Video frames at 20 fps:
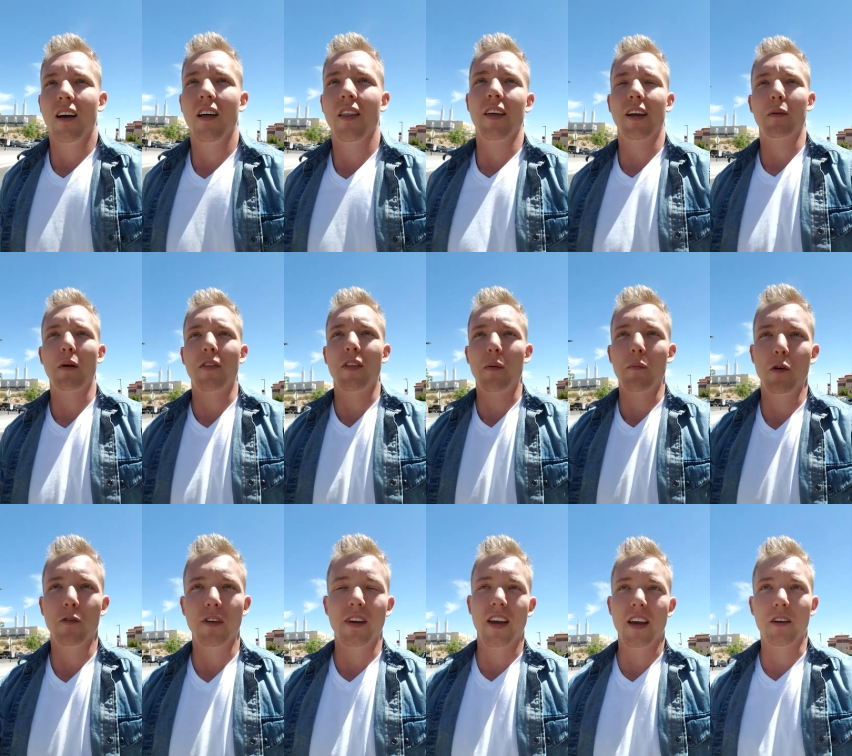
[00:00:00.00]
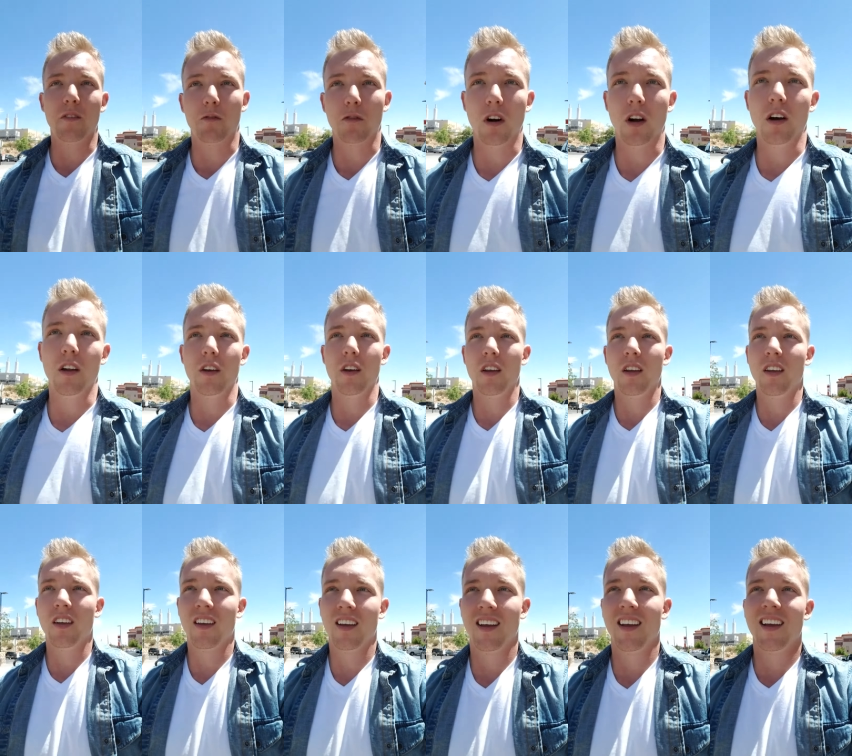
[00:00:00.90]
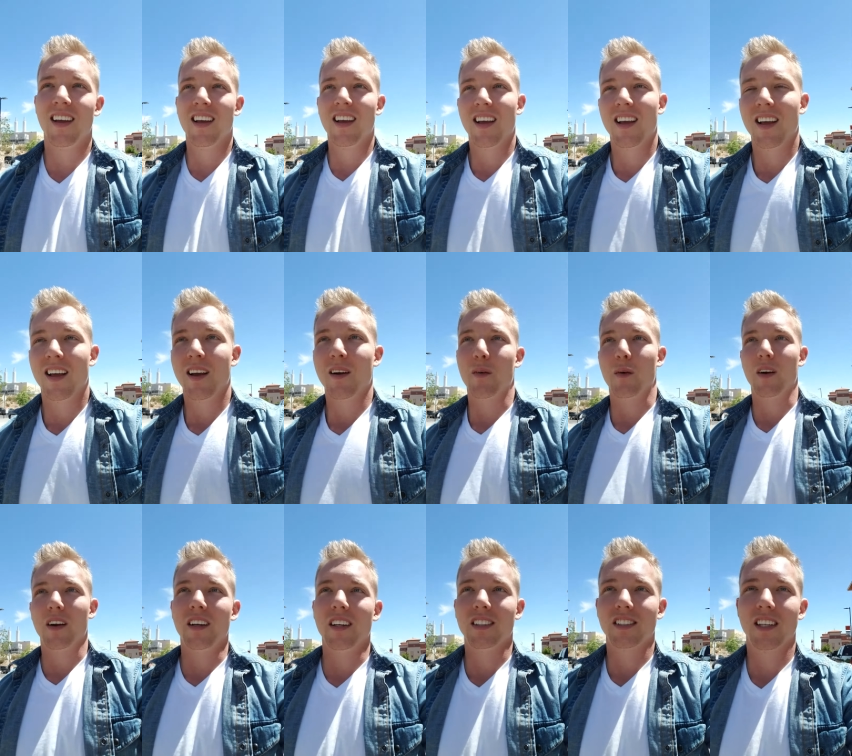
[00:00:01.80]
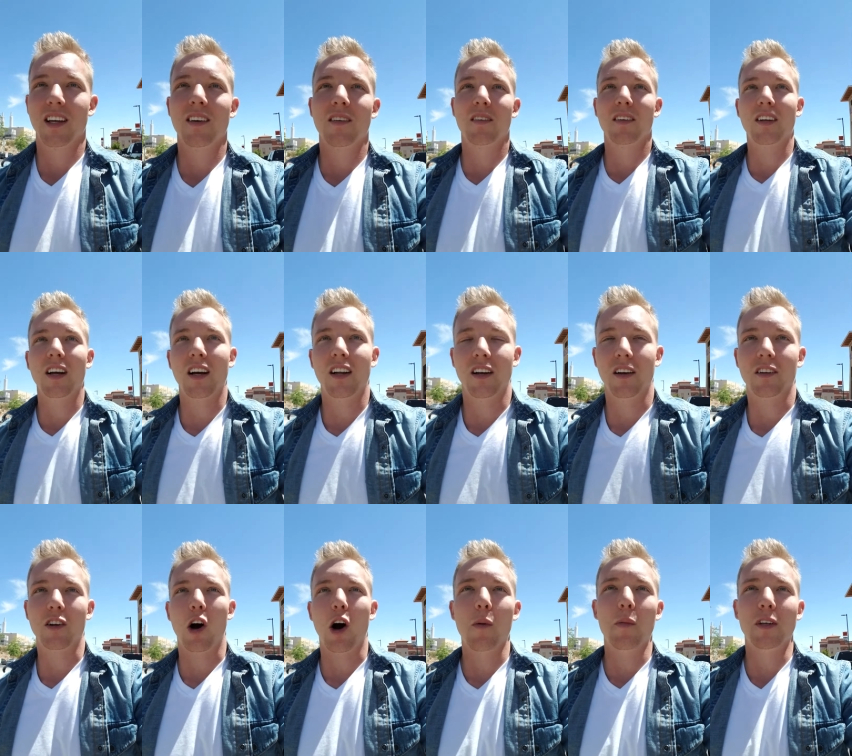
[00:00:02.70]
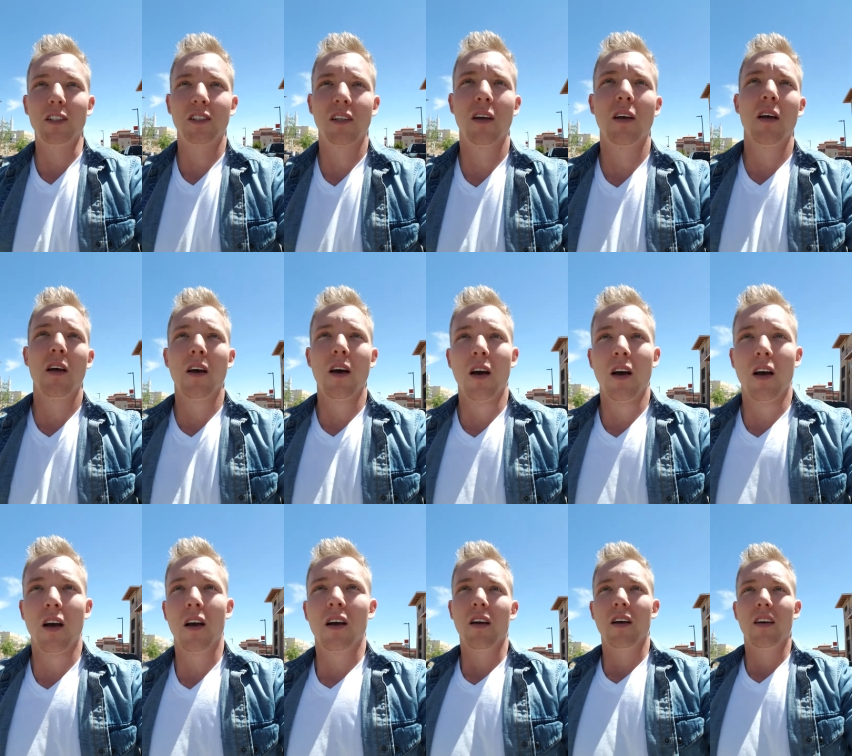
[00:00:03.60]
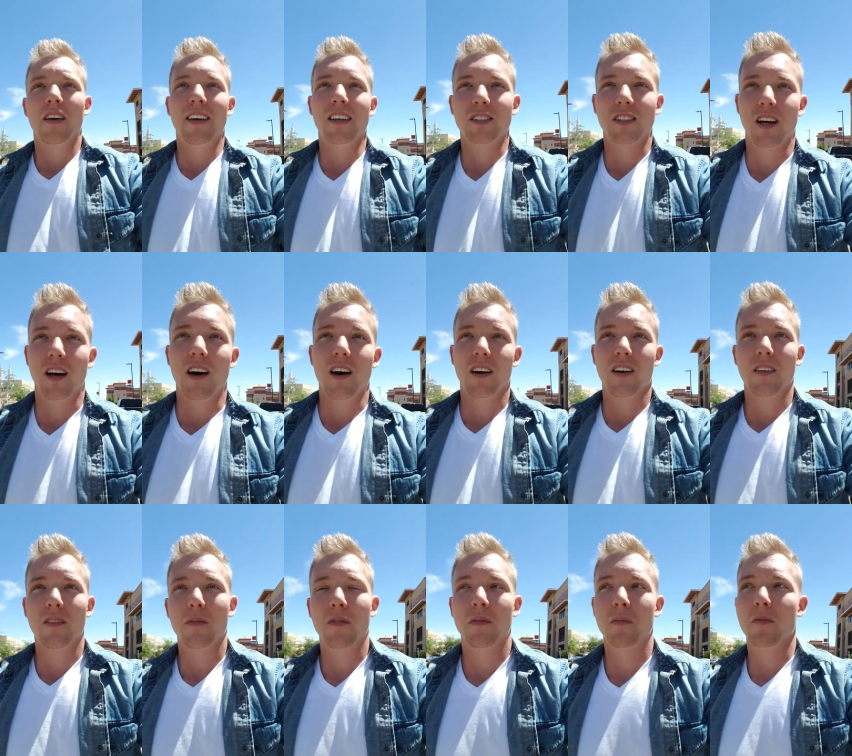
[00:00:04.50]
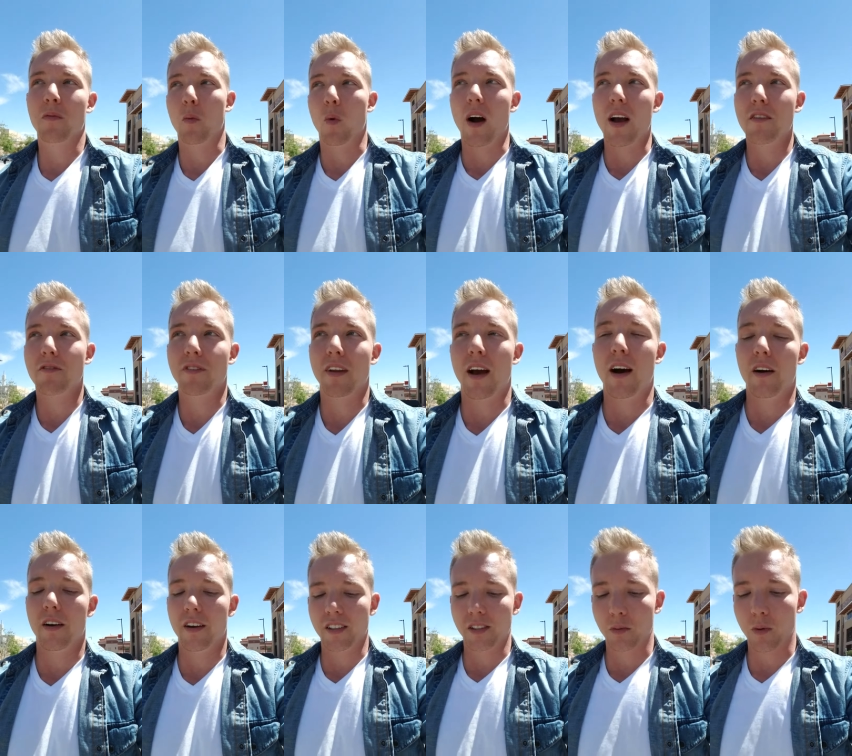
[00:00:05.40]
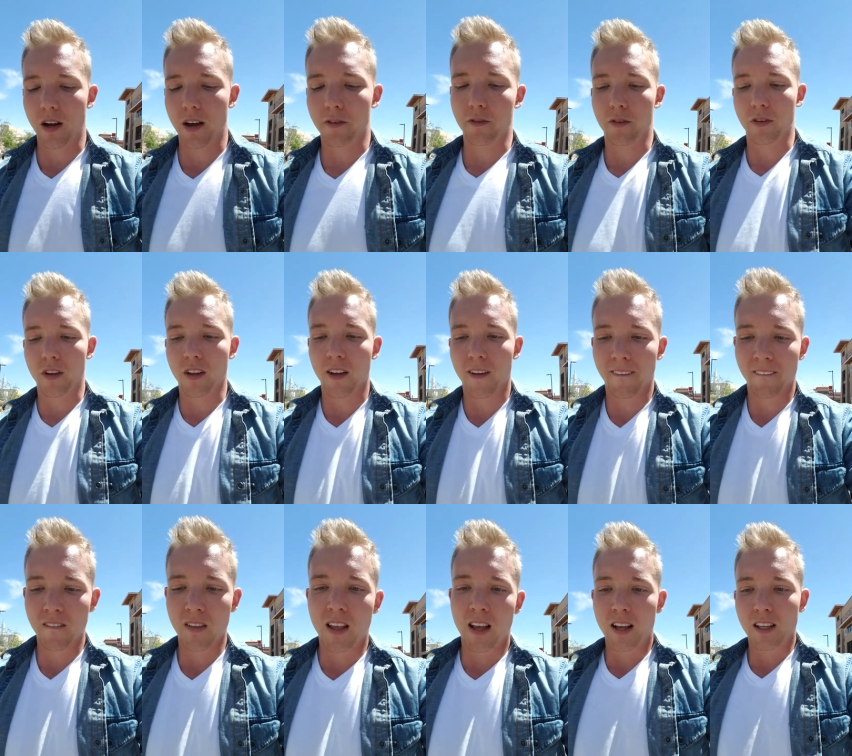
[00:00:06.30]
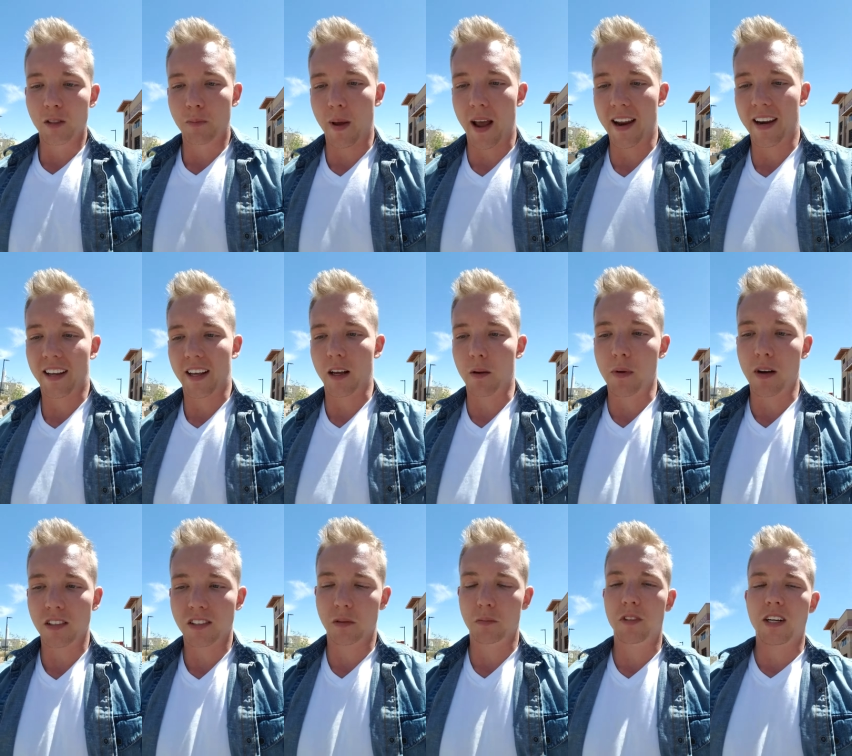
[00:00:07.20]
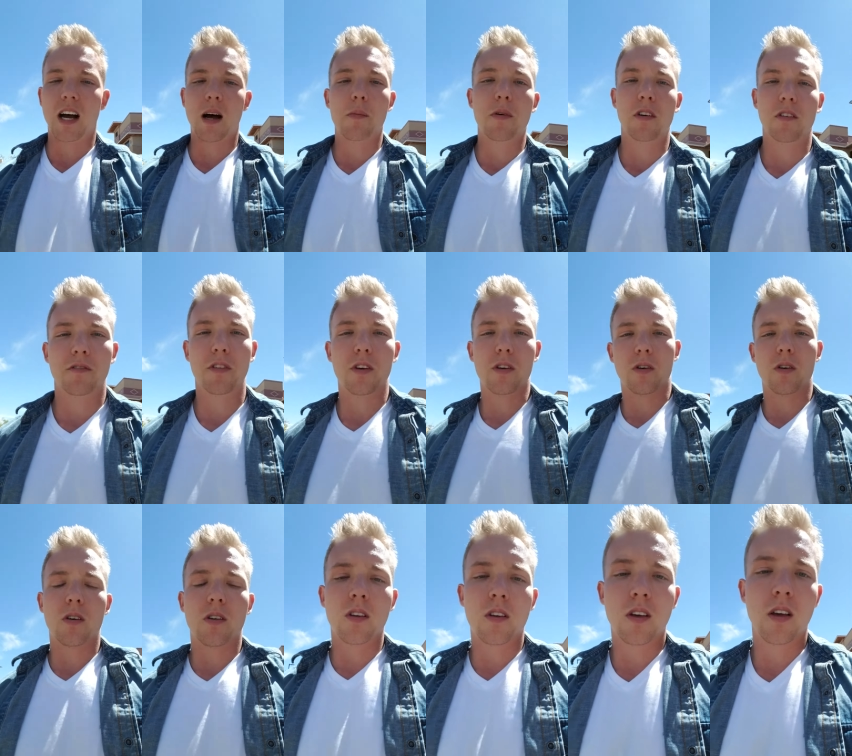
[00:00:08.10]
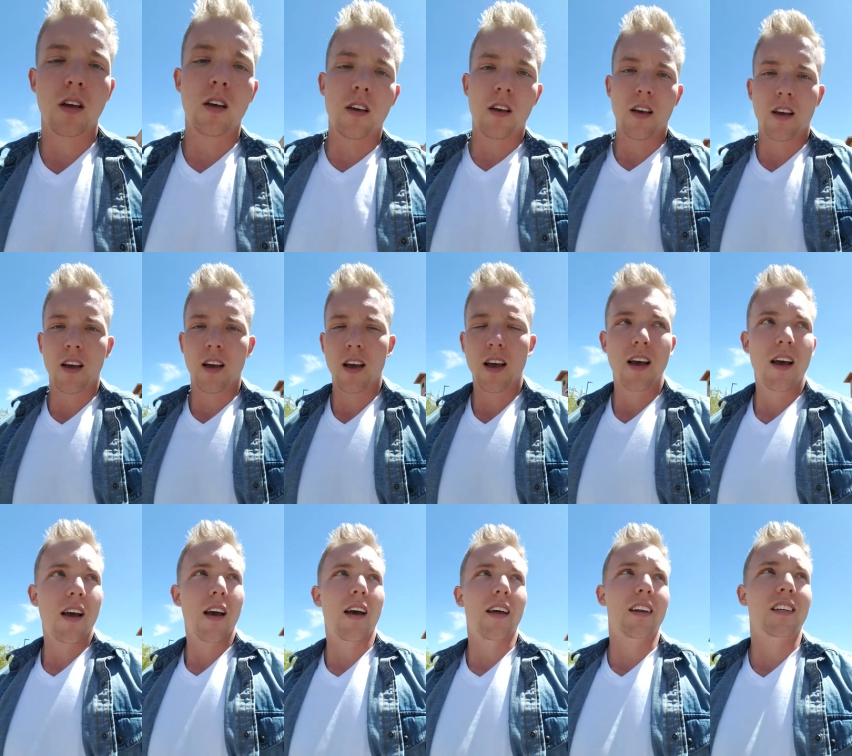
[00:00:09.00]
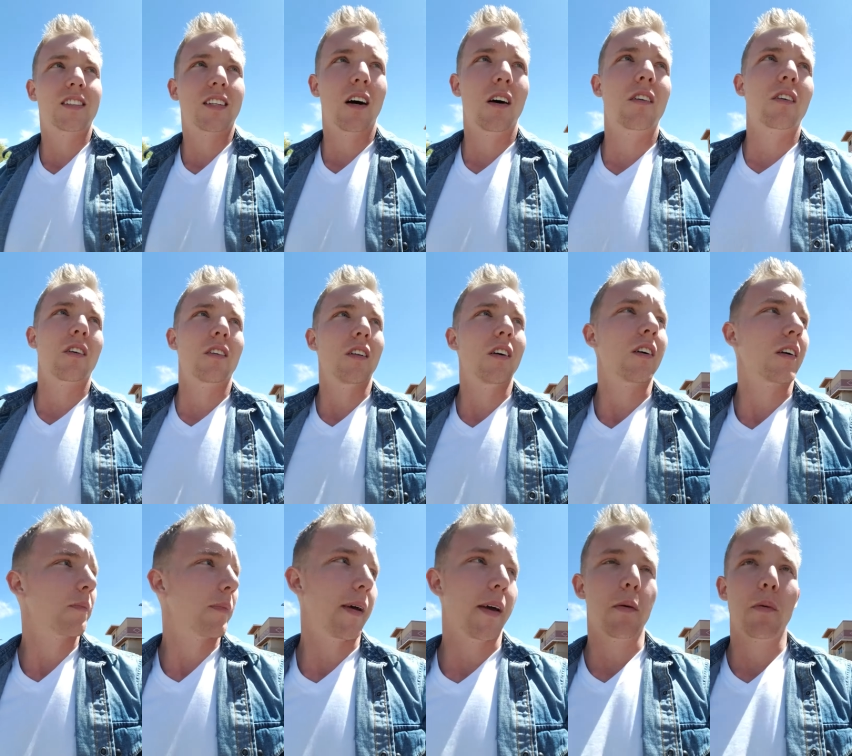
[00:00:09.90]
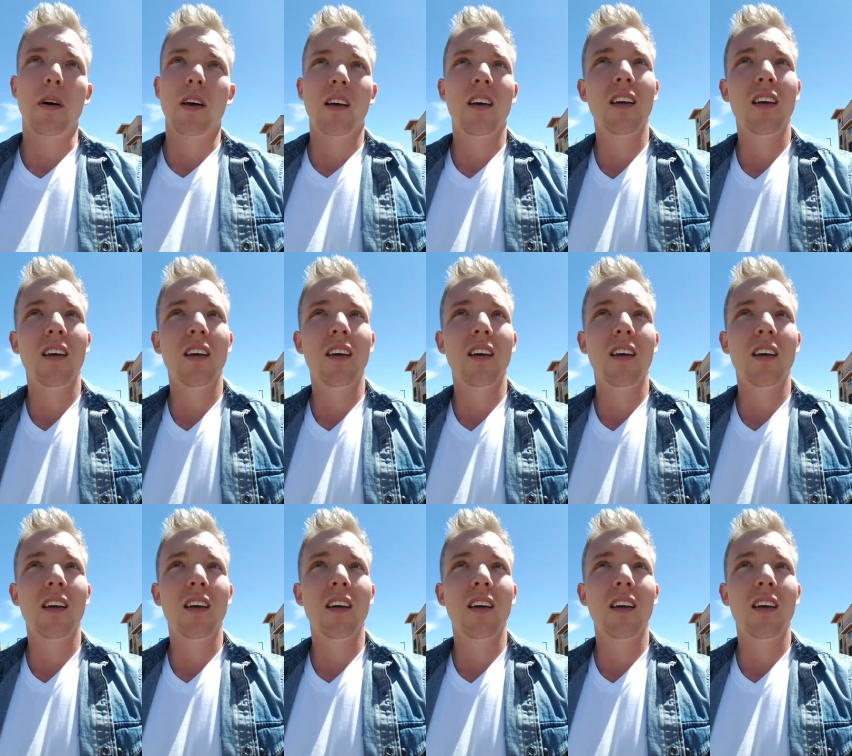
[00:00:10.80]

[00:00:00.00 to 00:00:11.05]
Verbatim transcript: think about that movie Hit and Run, where he's kind of calm his his uh, wife down. His wife is panicking about some job interview, and he's telling her, "Look, babe,